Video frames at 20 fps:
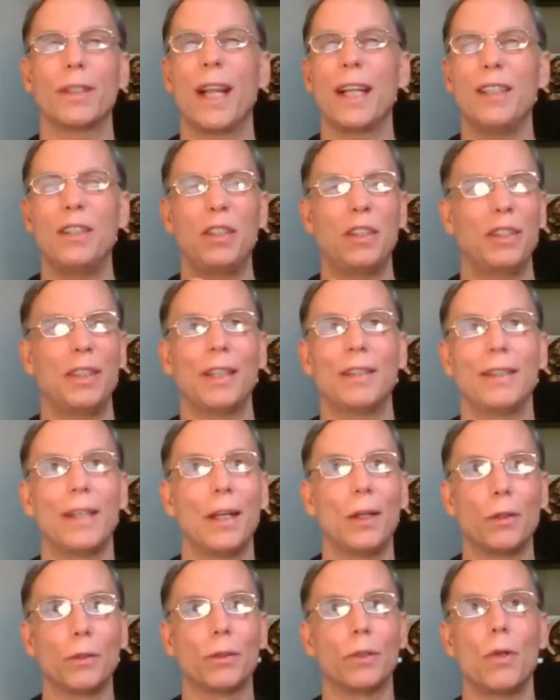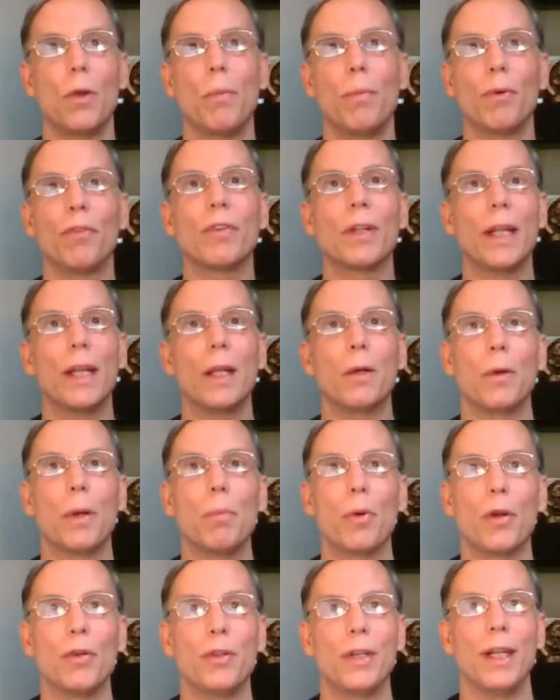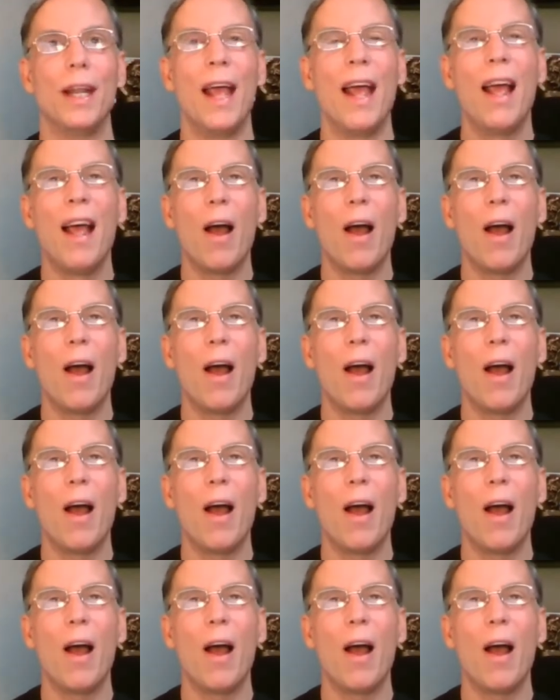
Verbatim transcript: like just a single scoop of clean green protein,